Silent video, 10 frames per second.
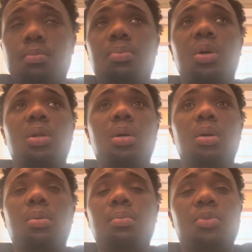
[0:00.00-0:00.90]
But
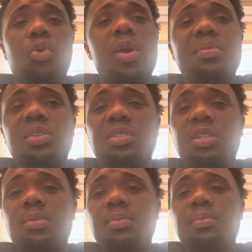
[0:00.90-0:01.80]
um, the rep
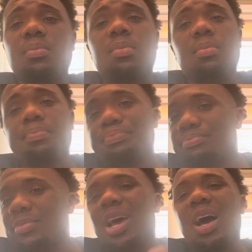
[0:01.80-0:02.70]
system,
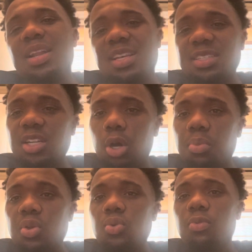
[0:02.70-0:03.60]
that's a
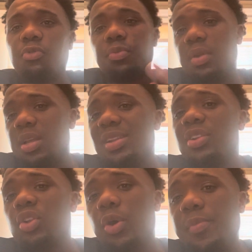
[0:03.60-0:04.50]
W for me.
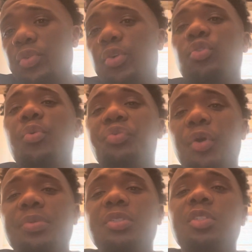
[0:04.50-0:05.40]
The rep, the, the
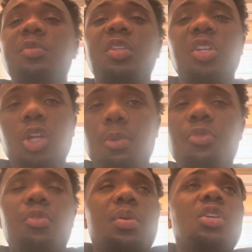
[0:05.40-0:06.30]
rep system is a W
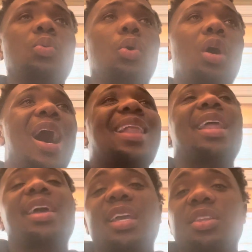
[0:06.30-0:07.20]
for me as well. I
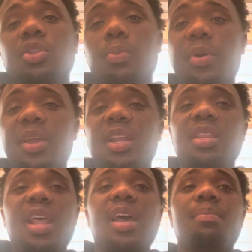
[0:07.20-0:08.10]
like it that they're
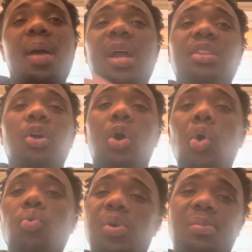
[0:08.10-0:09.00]
bringing that back the
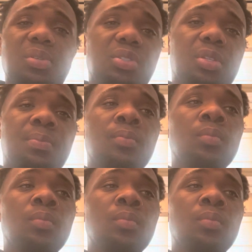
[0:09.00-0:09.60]
old rep system.